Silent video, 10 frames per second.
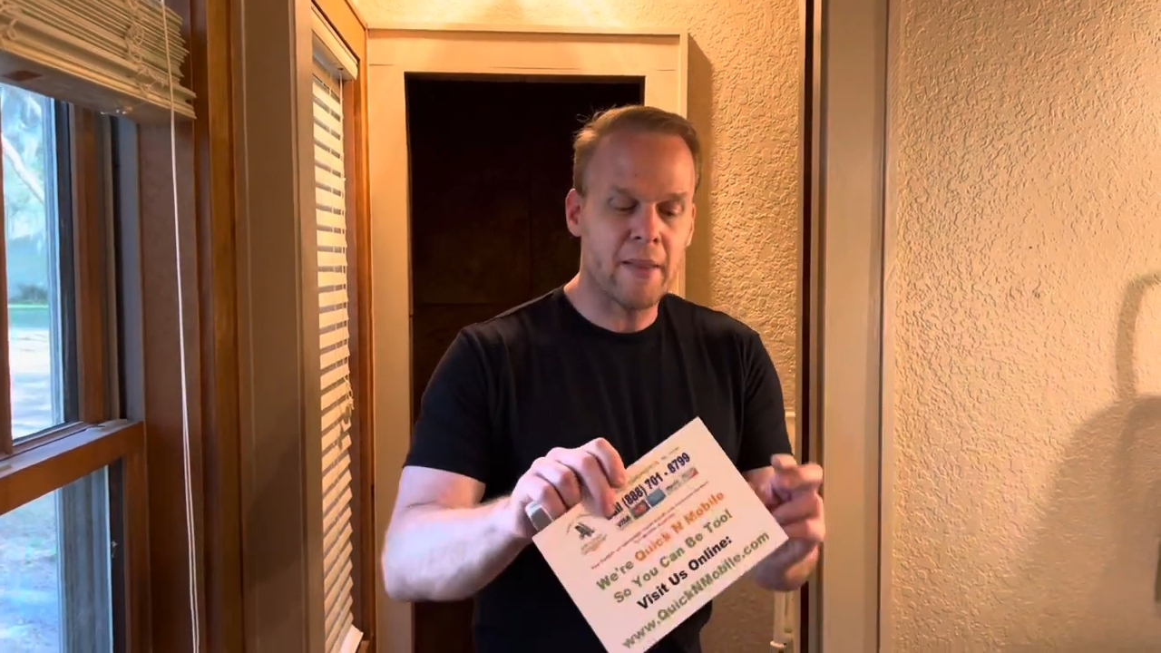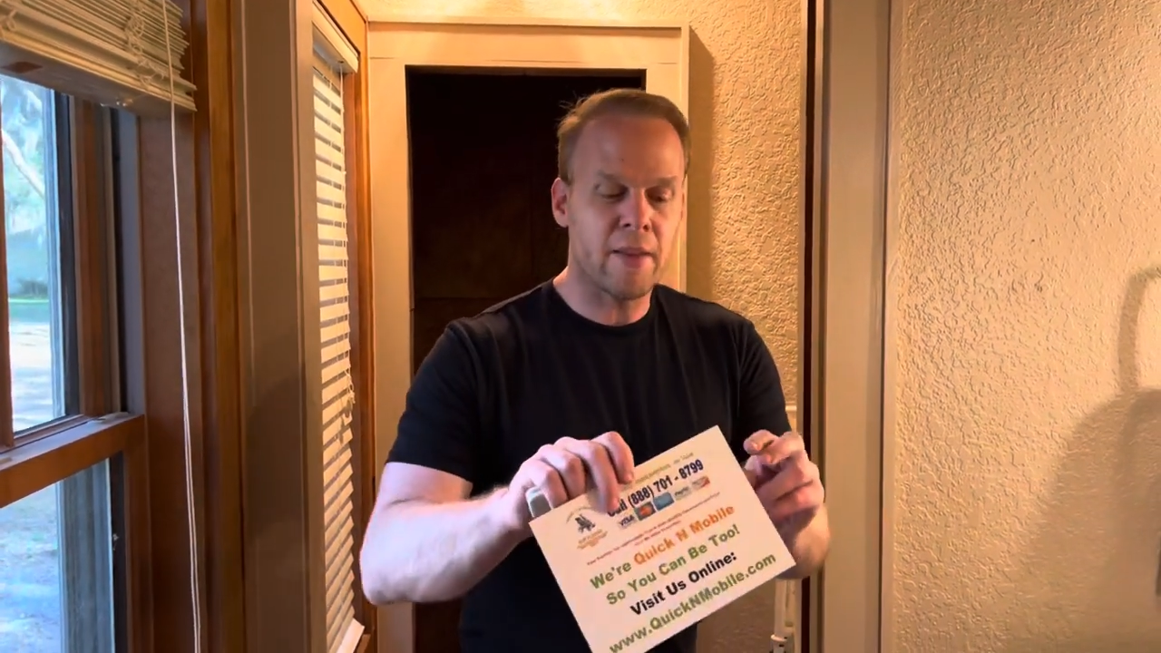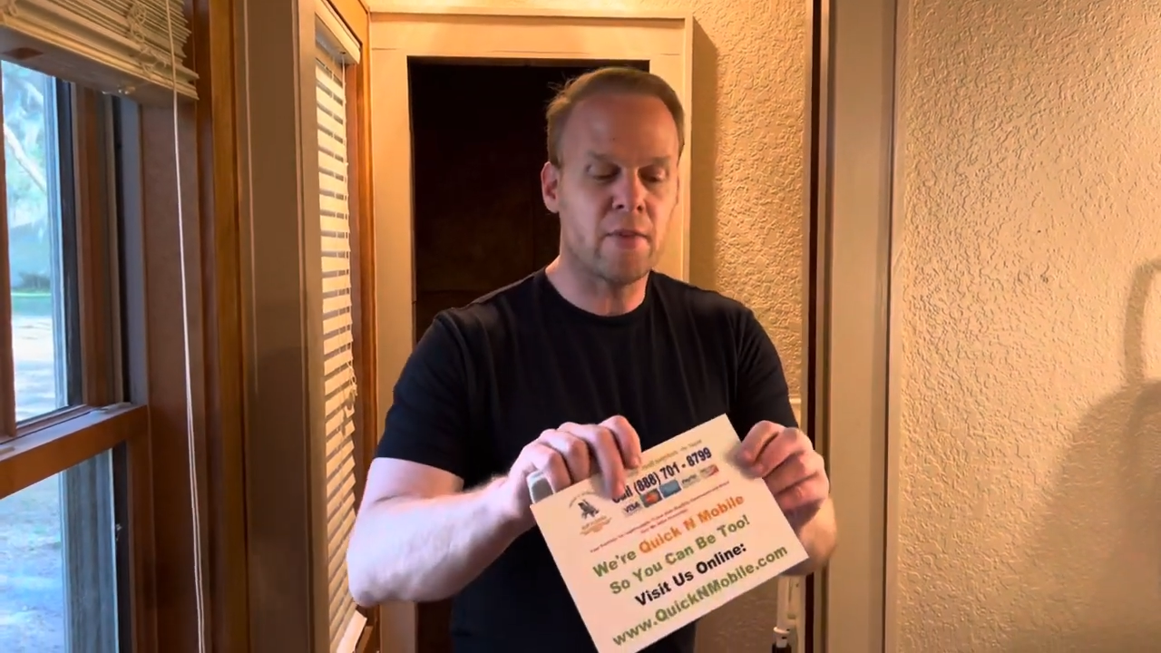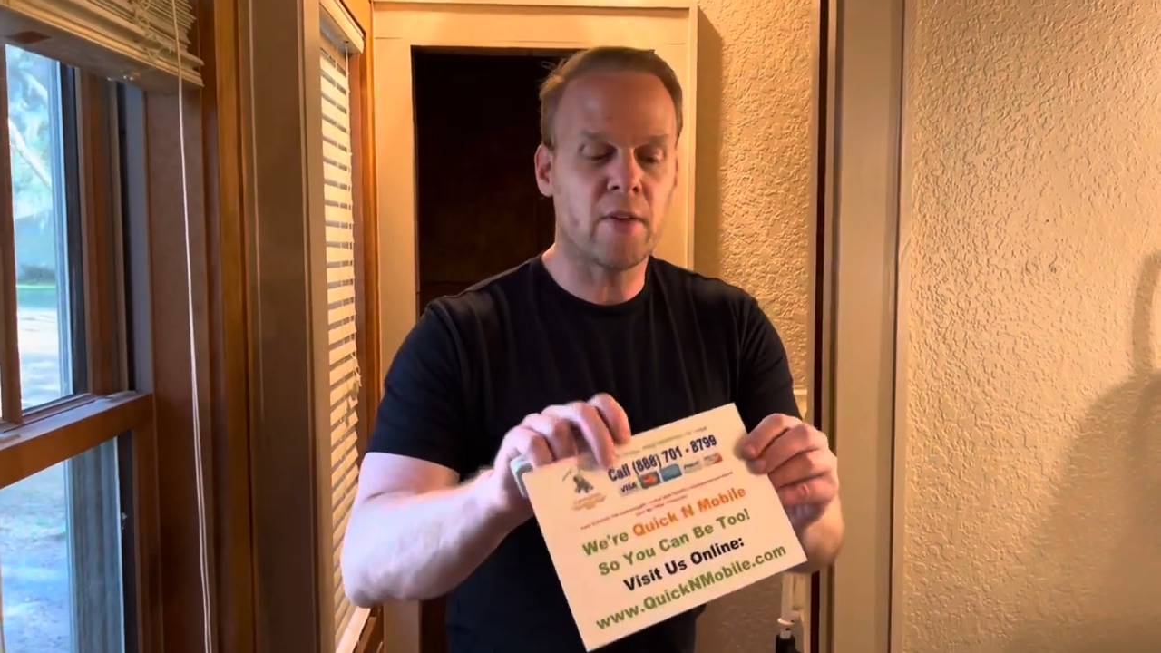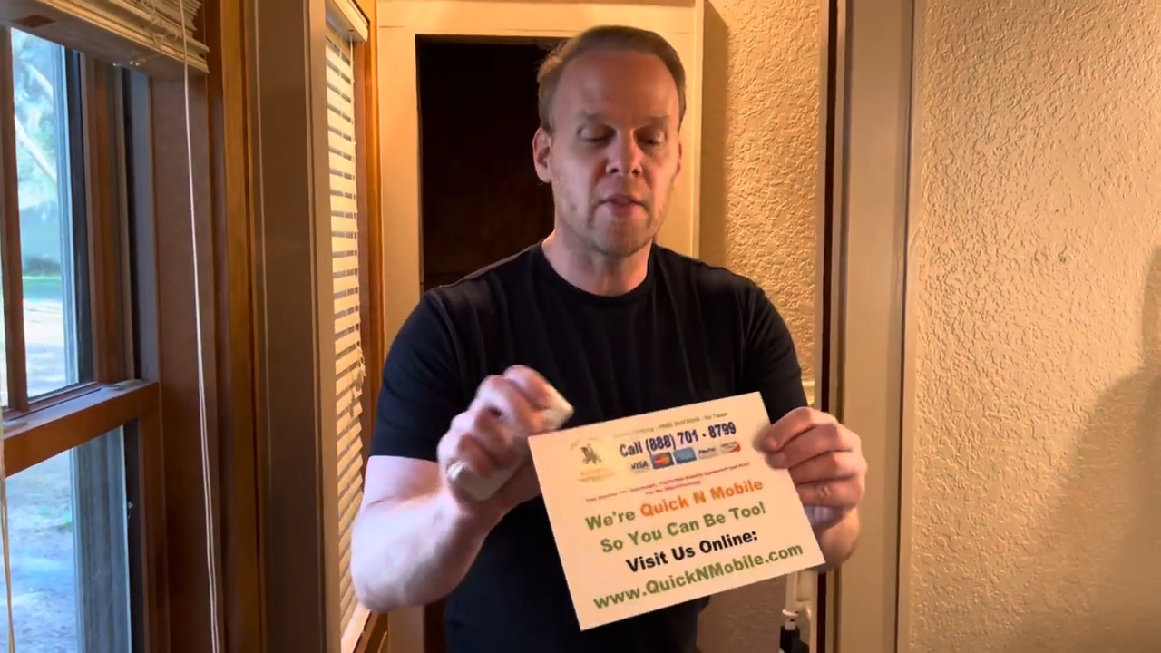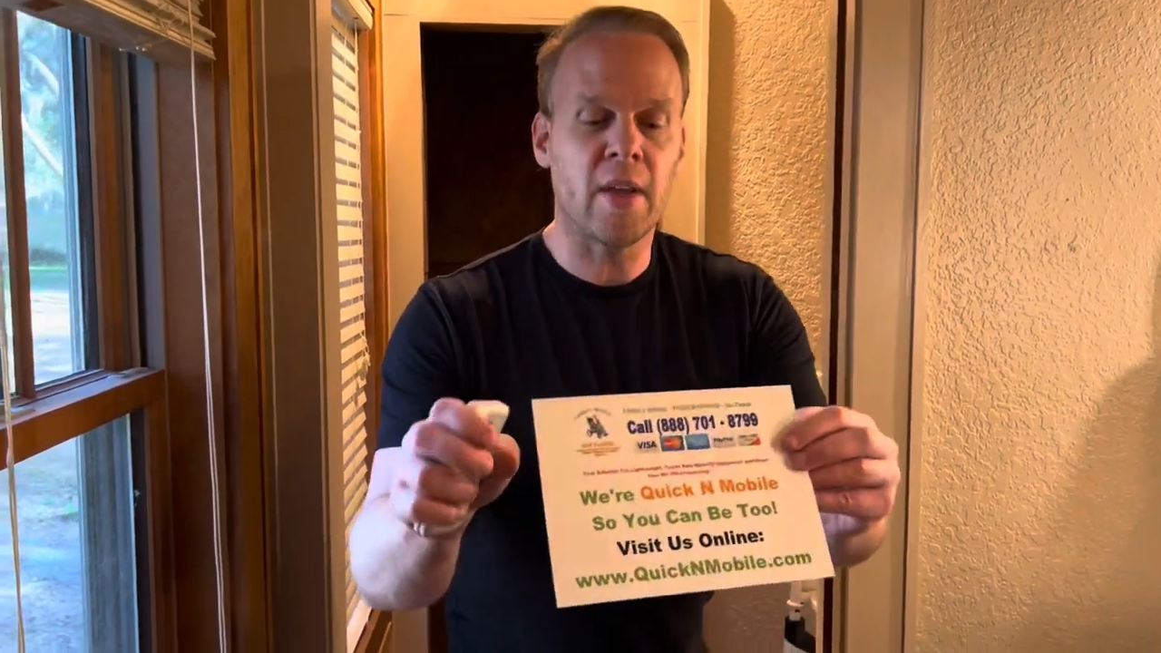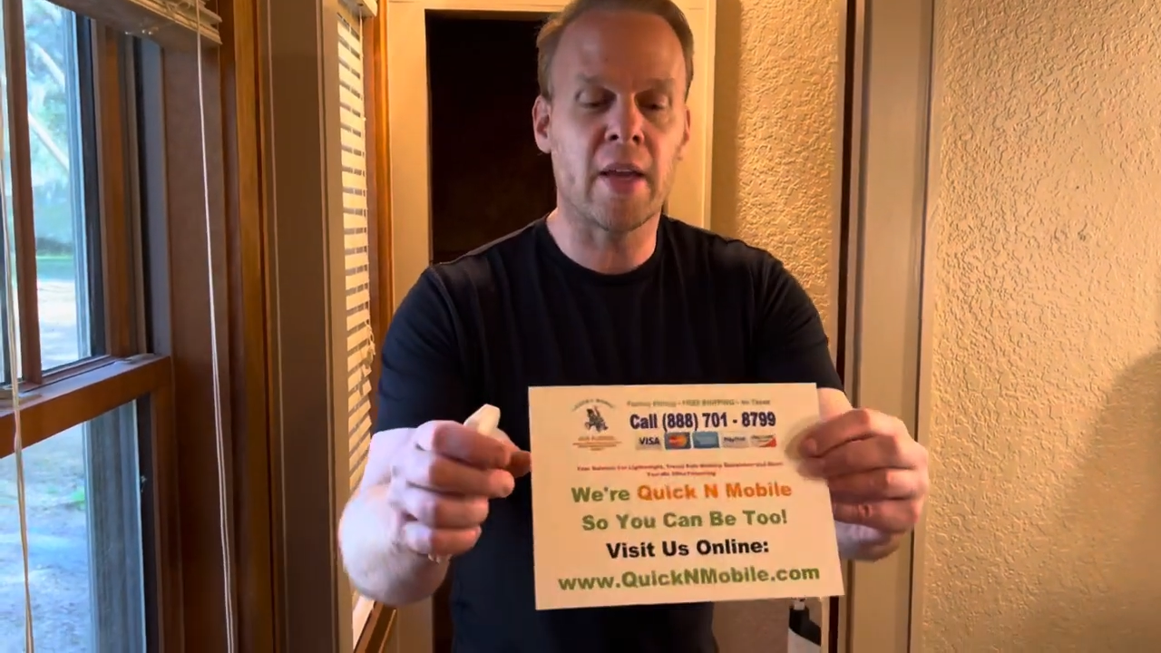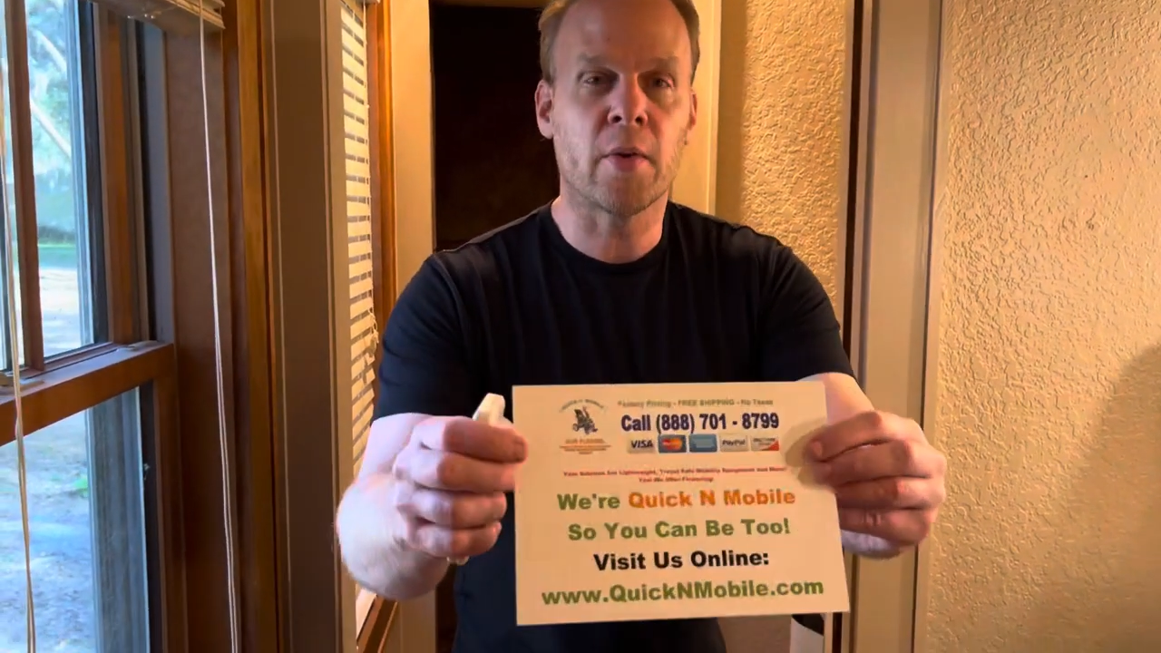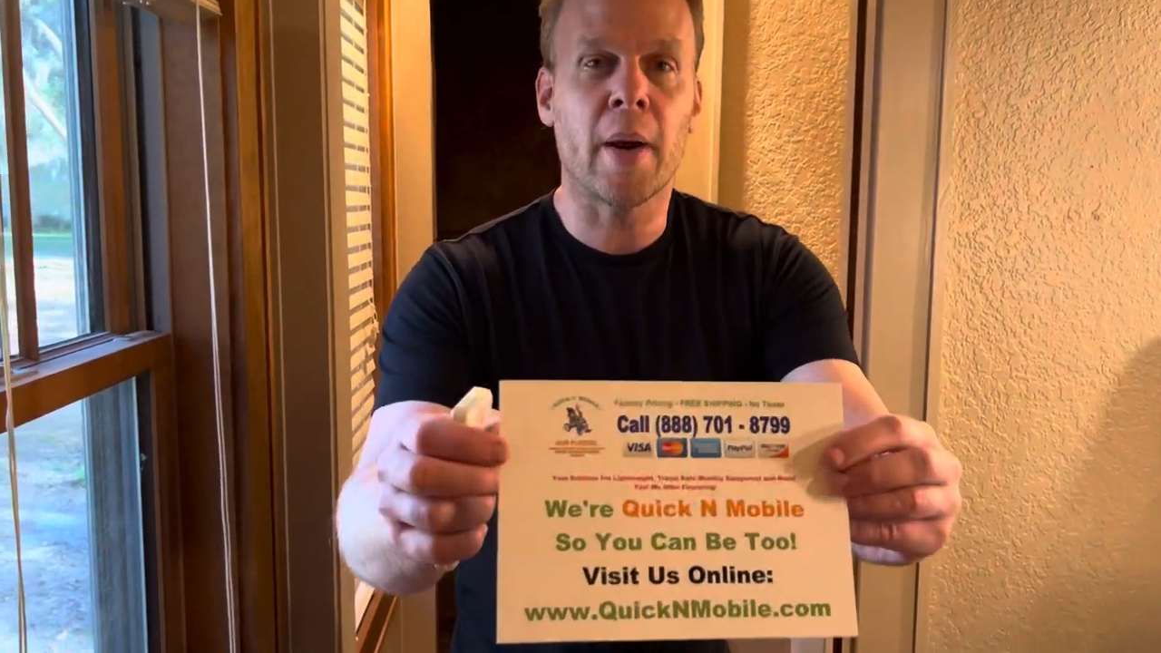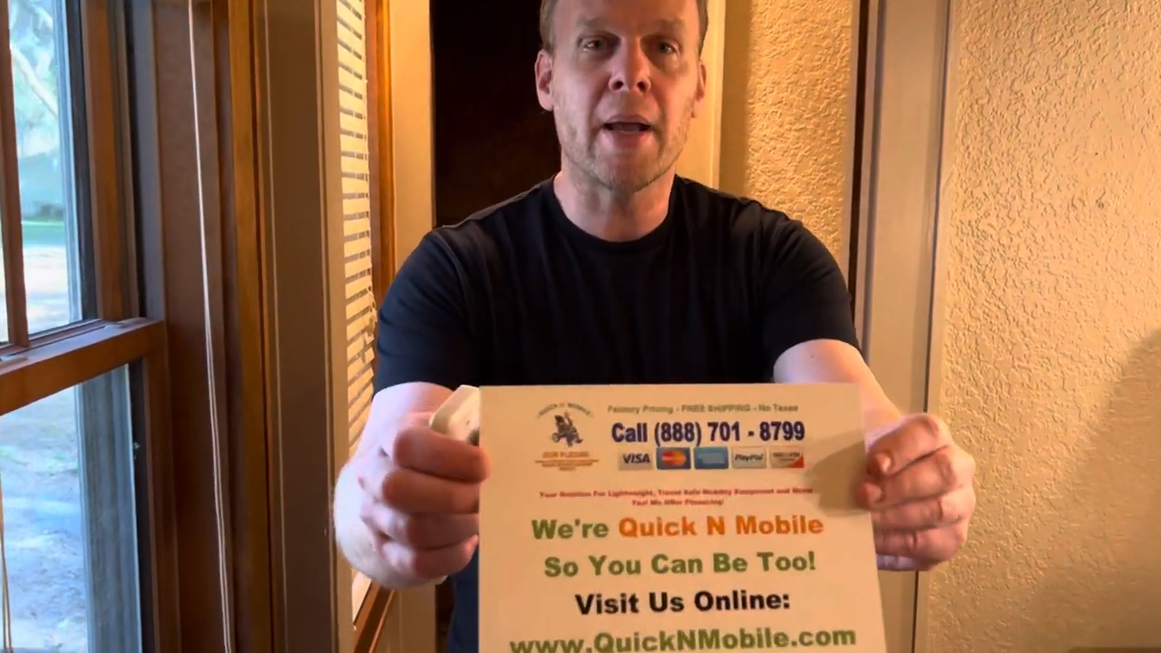this is a
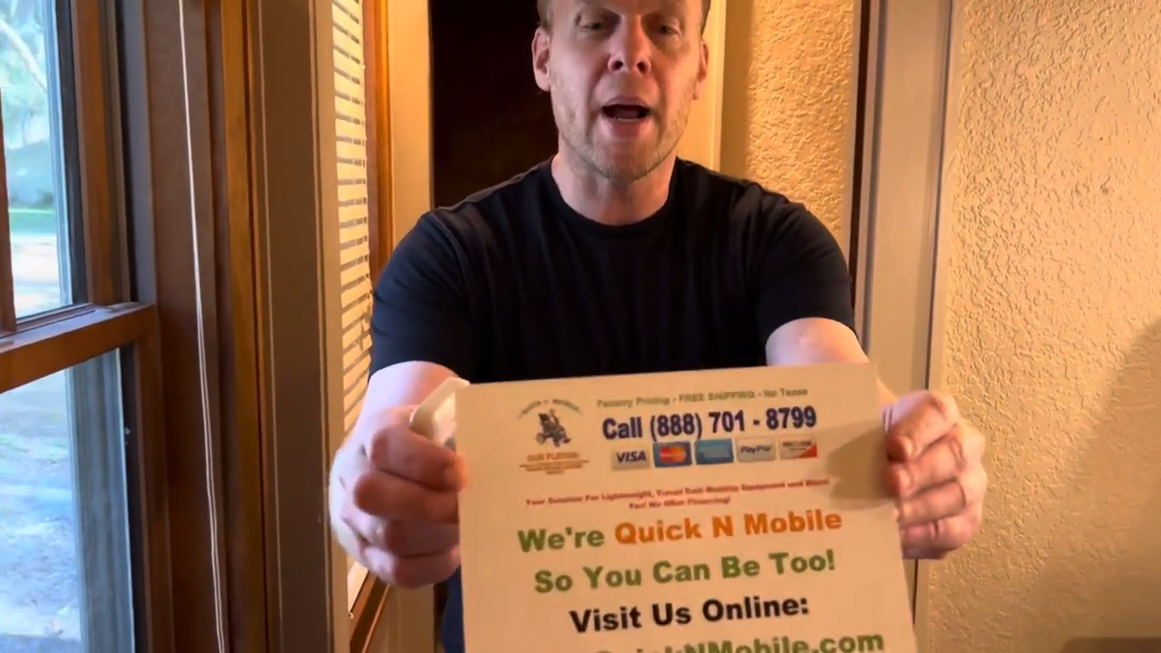great